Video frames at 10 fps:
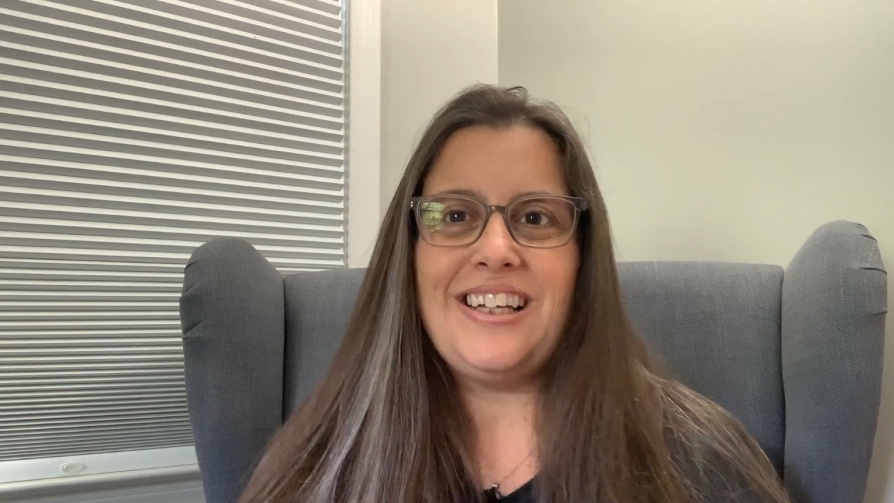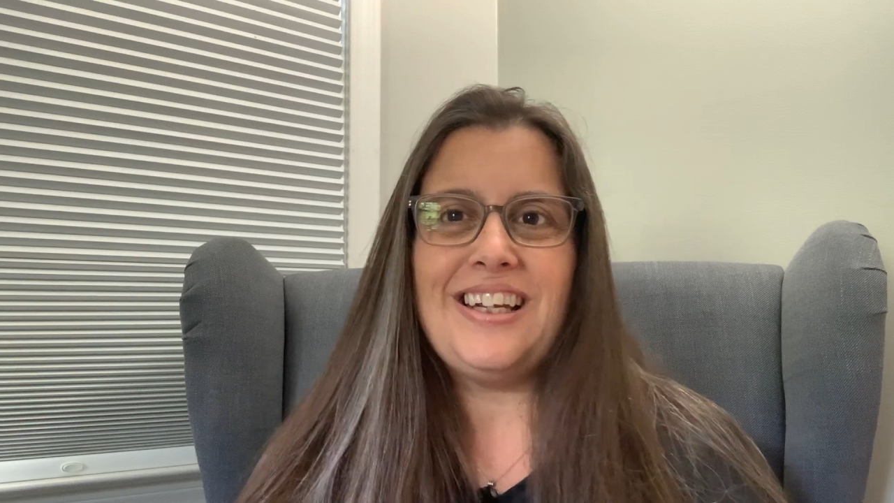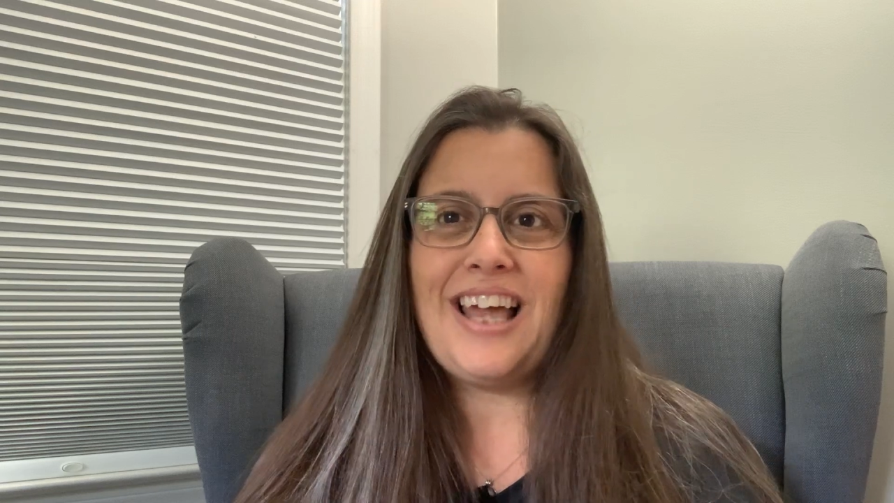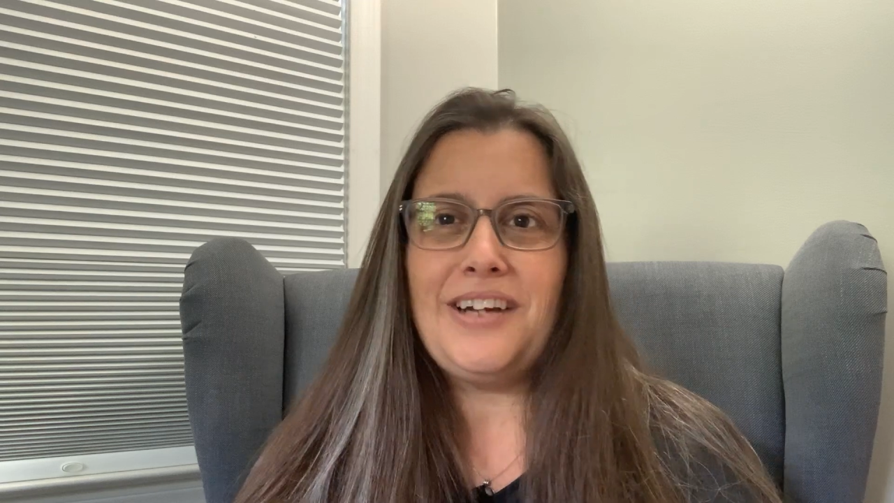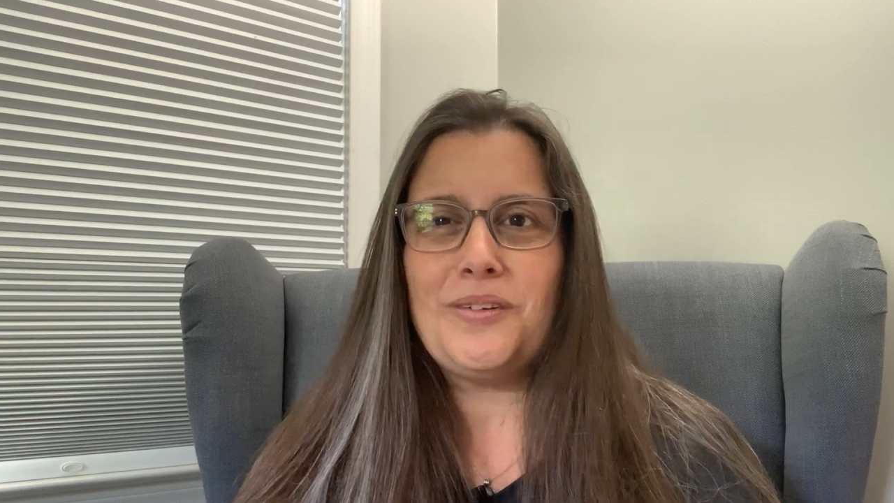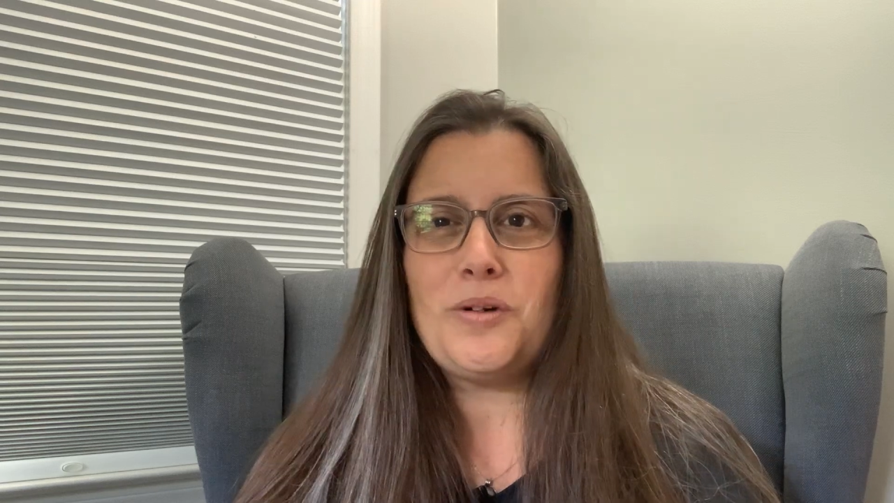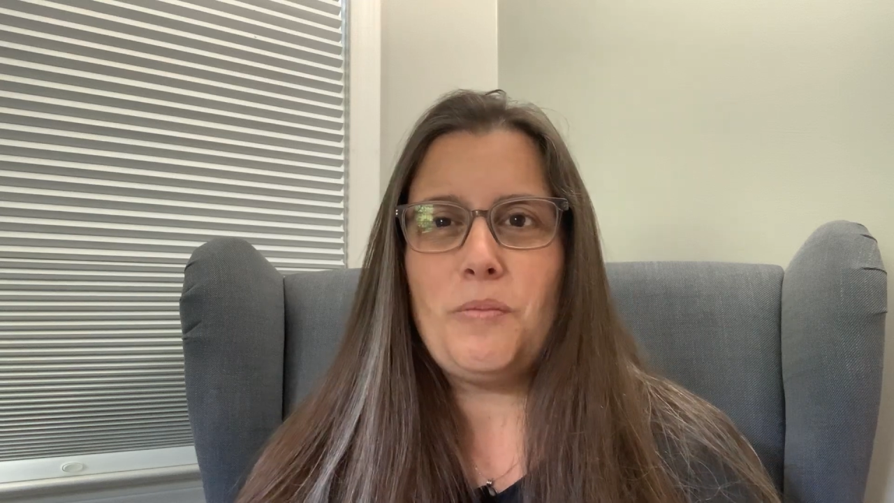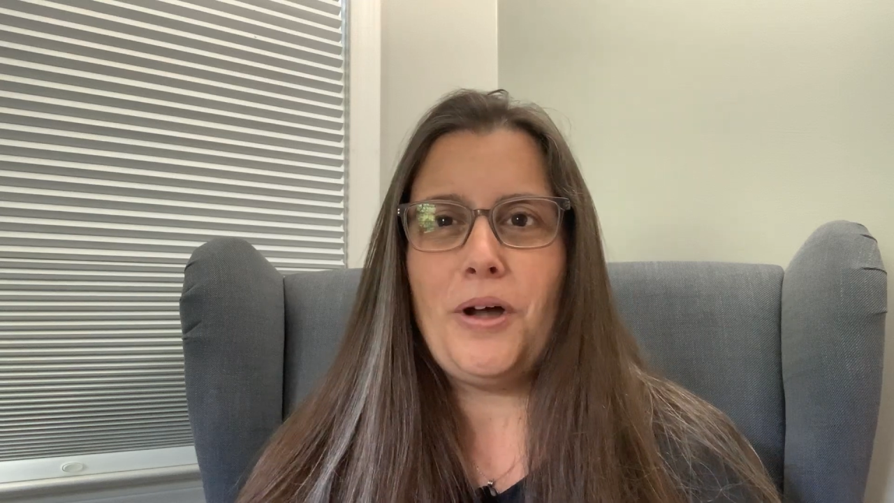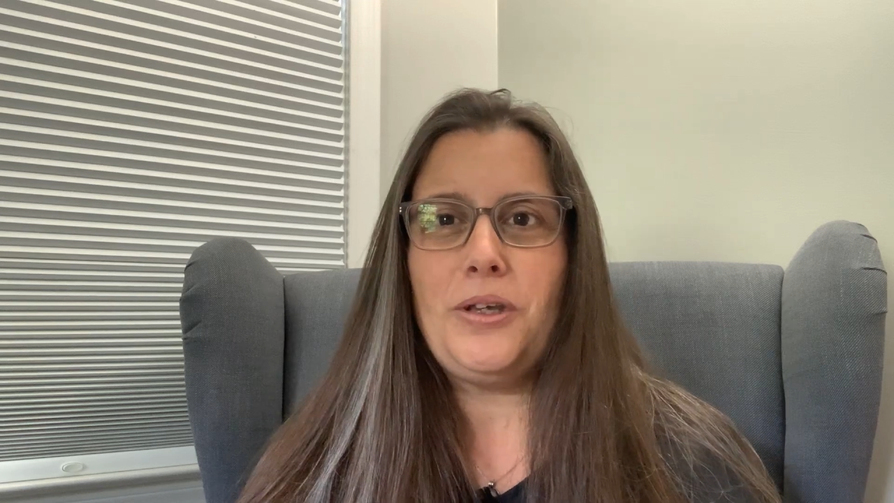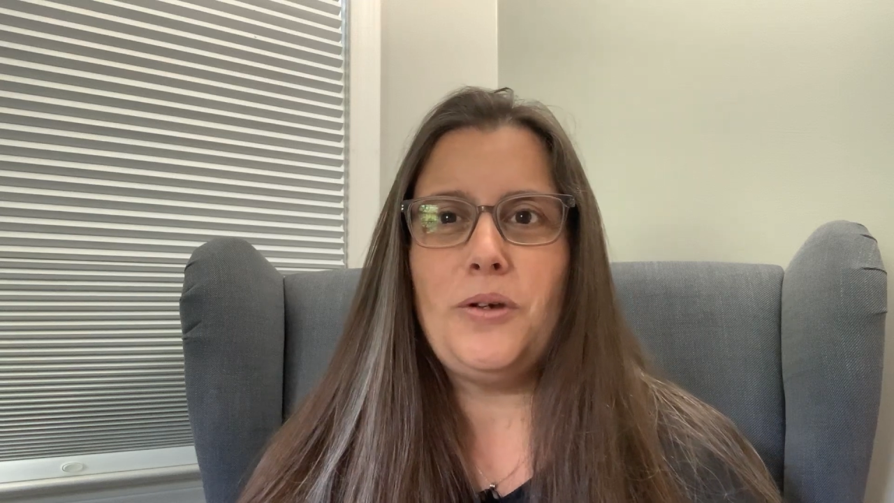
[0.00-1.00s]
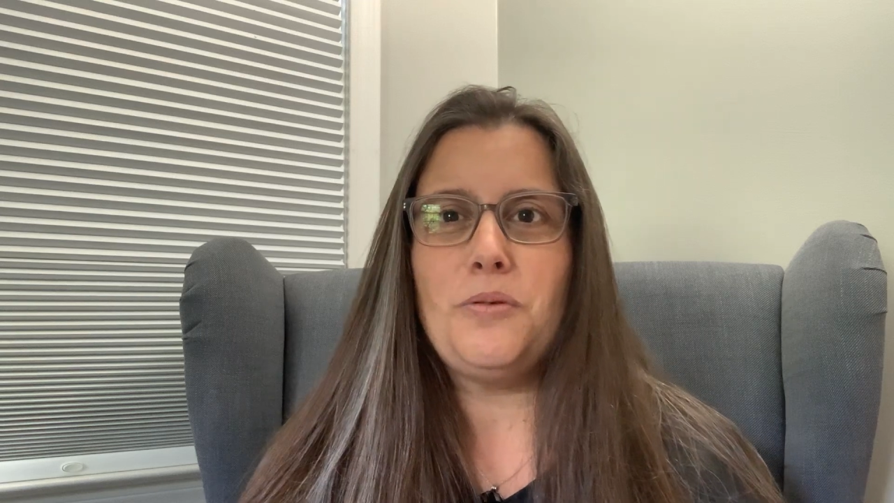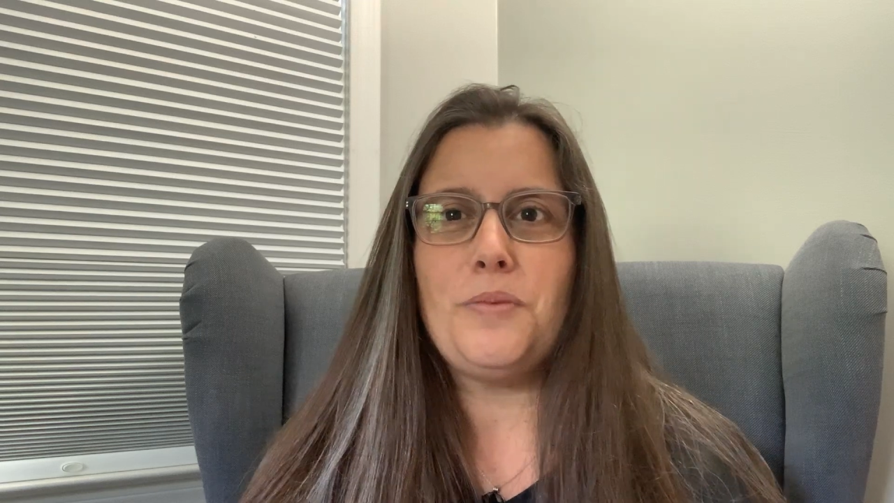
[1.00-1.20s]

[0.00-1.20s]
And I don't know about you,